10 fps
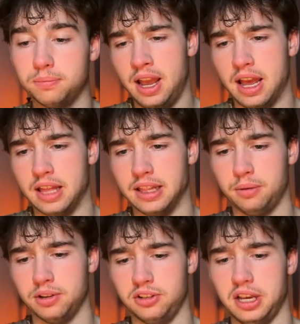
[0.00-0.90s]
and then I would
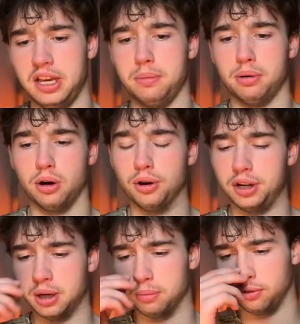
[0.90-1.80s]
say priority
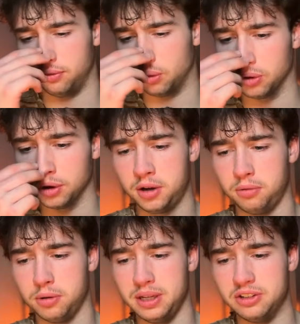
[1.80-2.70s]
number 4
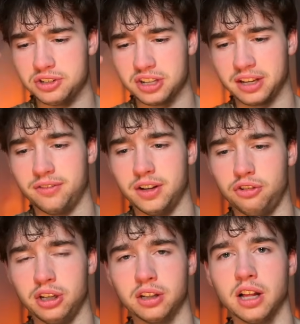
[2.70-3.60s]
would be just like
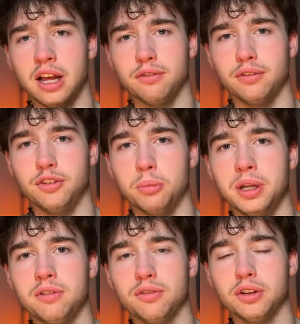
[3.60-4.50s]
finishing client
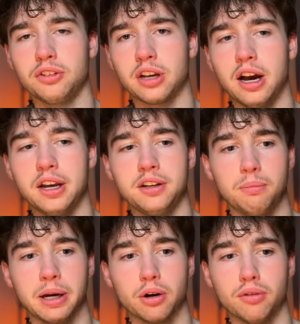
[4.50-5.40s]
fulfillment for this guy.
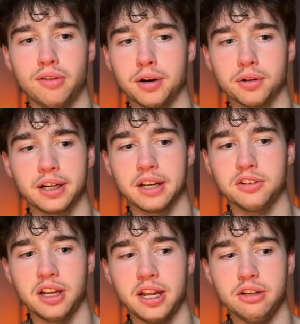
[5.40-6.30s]
My co-founder, like I
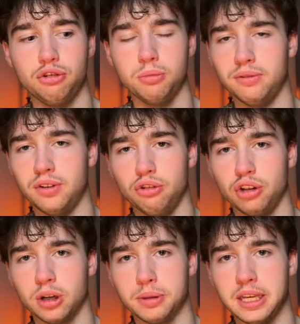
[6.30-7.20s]
said, he should be finishing
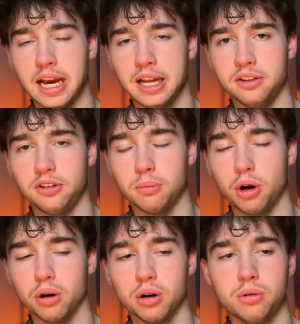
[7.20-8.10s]
up the ads
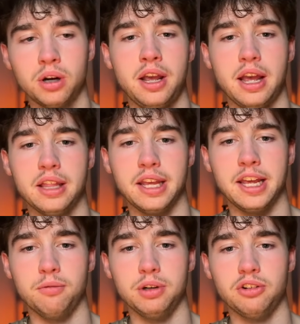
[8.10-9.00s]
tomorrow. And
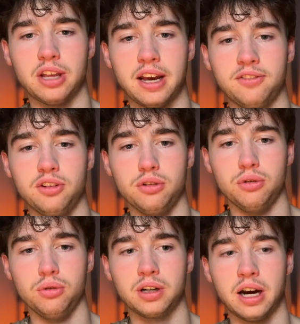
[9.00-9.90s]
then we just have
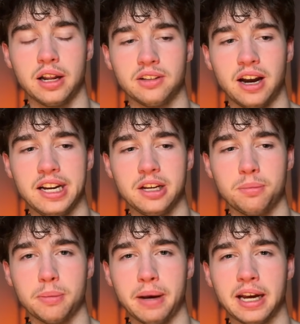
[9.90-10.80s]
to kind of tidy up
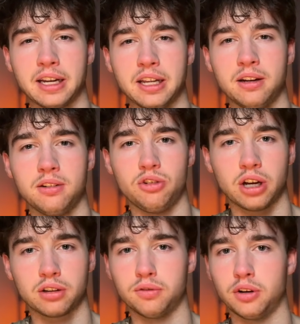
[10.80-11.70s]
the back end,
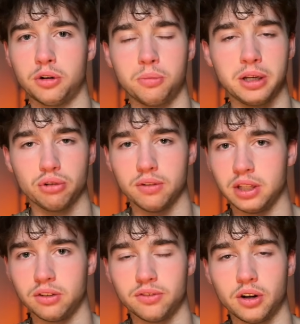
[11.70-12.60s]
check the funnel, make sure
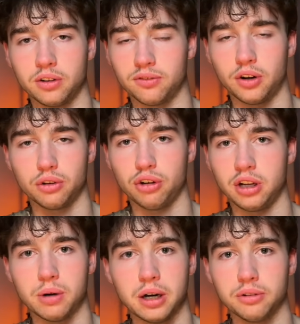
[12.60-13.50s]
everything's functioning
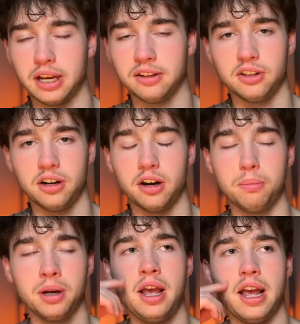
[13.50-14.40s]
well, test it up.
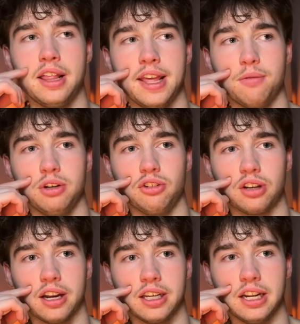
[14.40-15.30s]
And then we just
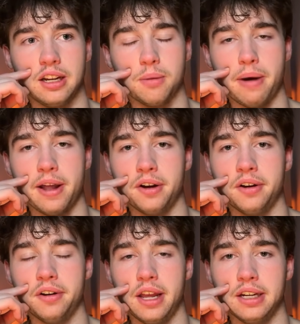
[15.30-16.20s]
got to get into
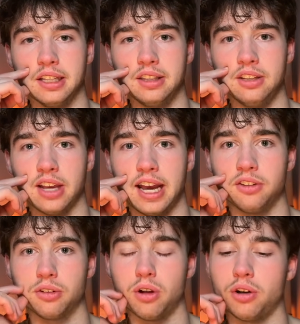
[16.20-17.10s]
Meta and get these
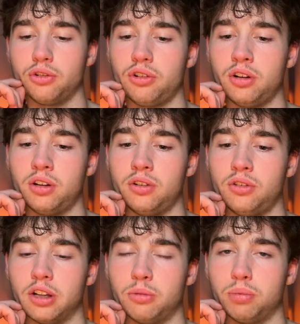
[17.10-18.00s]
ads launched.
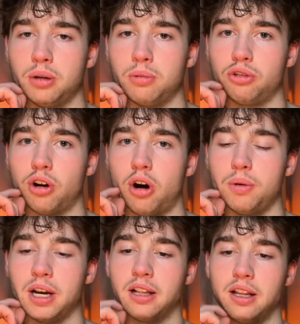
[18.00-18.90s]
So that's pretty much all we
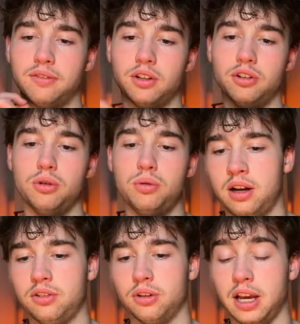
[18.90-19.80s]
got left to do.
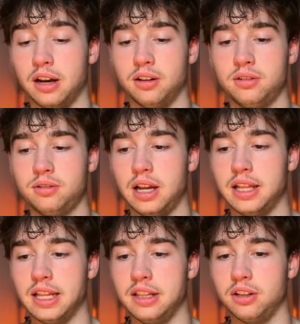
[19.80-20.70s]
So yeah. And
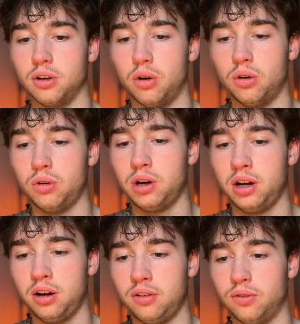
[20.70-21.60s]
then the goal
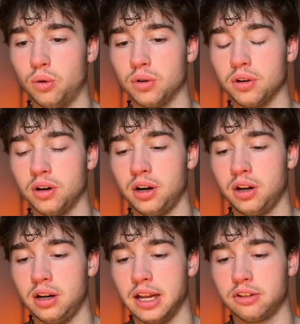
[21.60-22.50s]
for
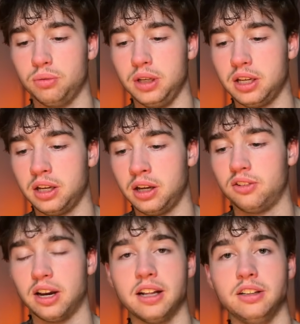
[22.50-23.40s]
next week,
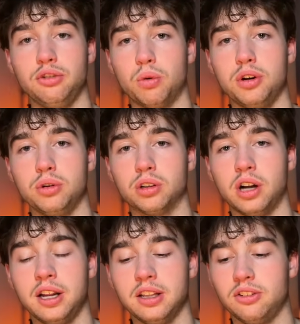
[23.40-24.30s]
sign at least one new
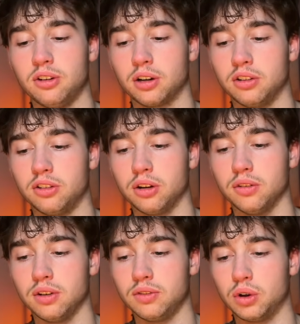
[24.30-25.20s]
client. This is our
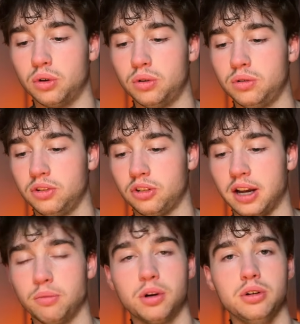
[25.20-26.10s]
conservative goal.
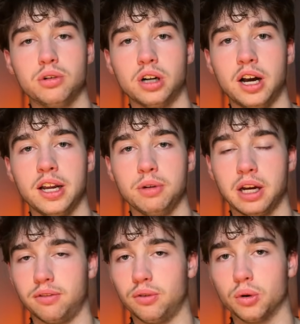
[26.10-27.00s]
Sign one new client. We got
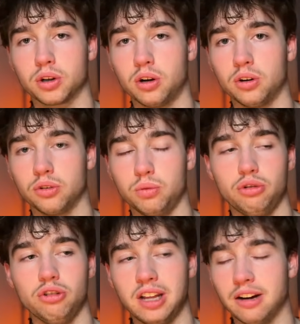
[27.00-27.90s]
4 calls. We
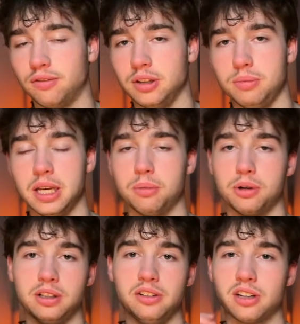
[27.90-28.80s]
should definitely be able to at
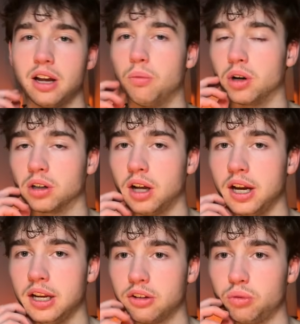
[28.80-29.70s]
least sign one
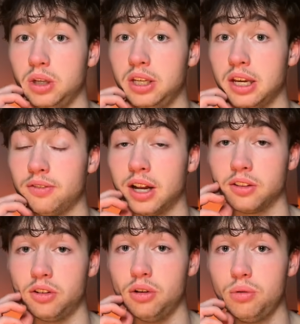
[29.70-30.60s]
client next week, if not
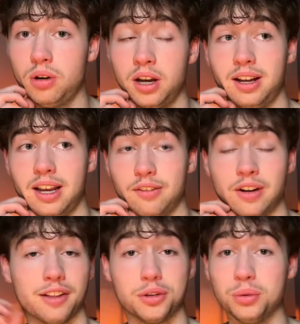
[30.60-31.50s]
2, if
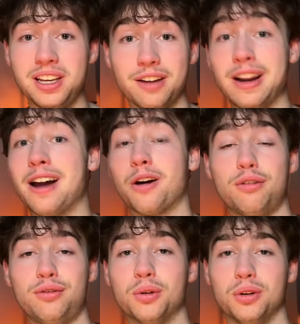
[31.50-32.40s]
not 3, if not all
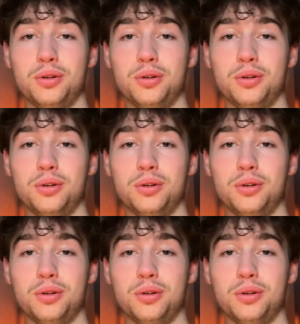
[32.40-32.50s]
4. Who